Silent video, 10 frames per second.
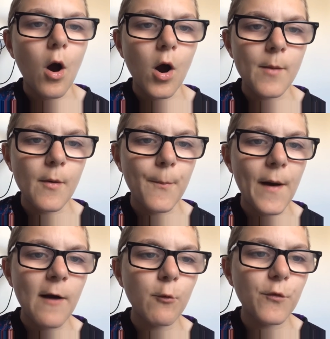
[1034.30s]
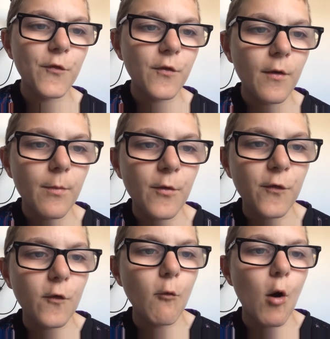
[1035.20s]
I'm about the
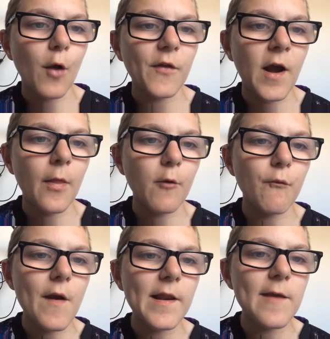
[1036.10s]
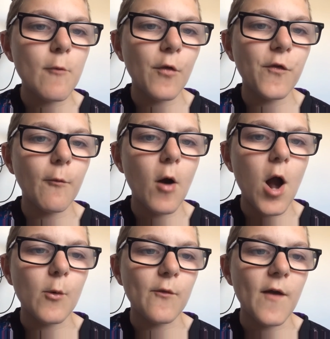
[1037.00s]
squad and I really want to
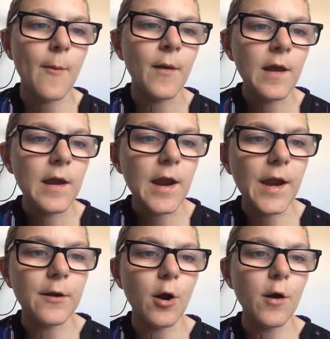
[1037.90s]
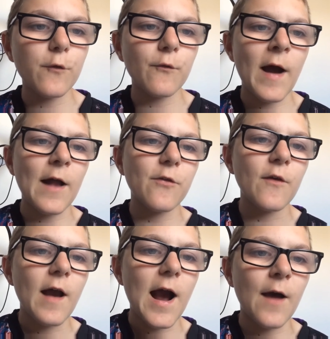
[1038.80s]
work with him. He knows that
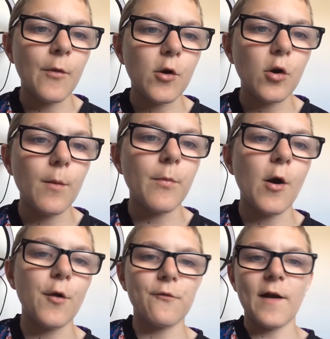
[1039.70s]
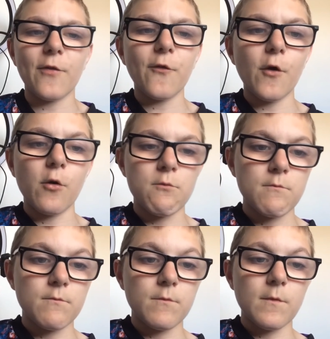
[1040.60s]
and the club knows that too.
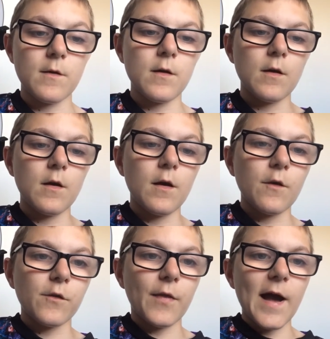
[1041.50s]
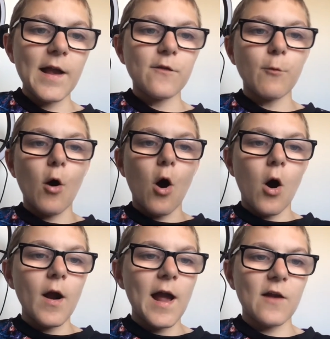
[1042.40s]
So that is what
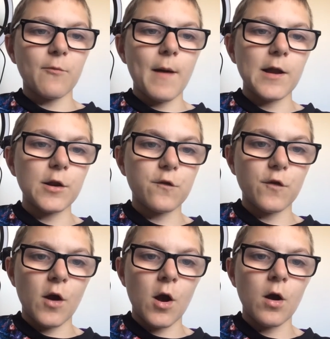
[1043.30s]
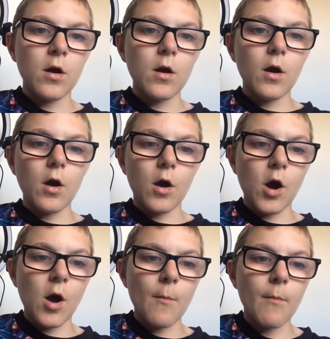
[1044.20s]
Ajax manager,
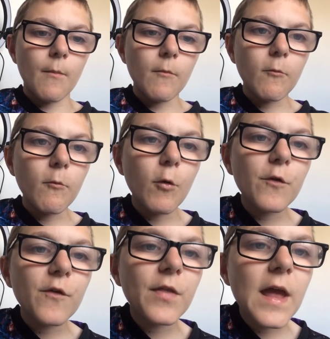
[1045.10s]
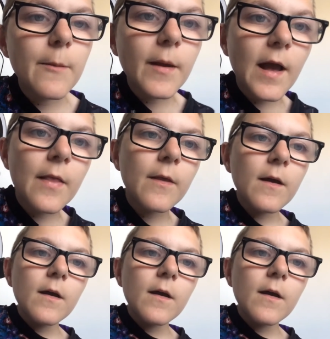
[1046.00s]
what's his name again?